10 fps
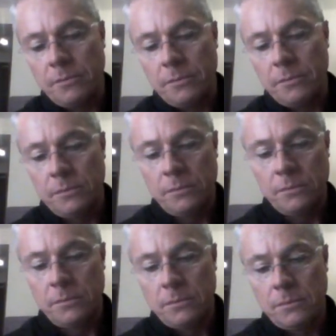
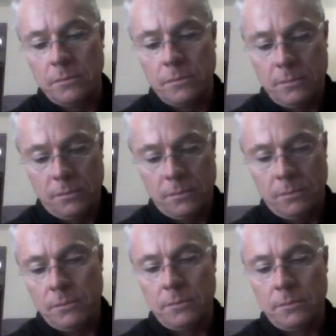
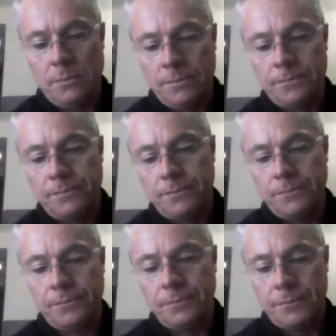
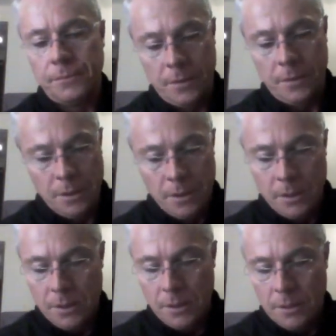
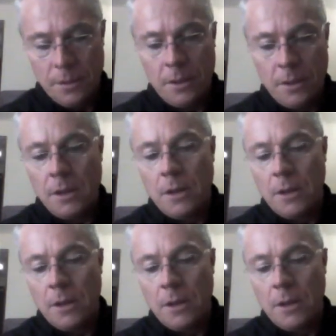No one is speaking in this clip.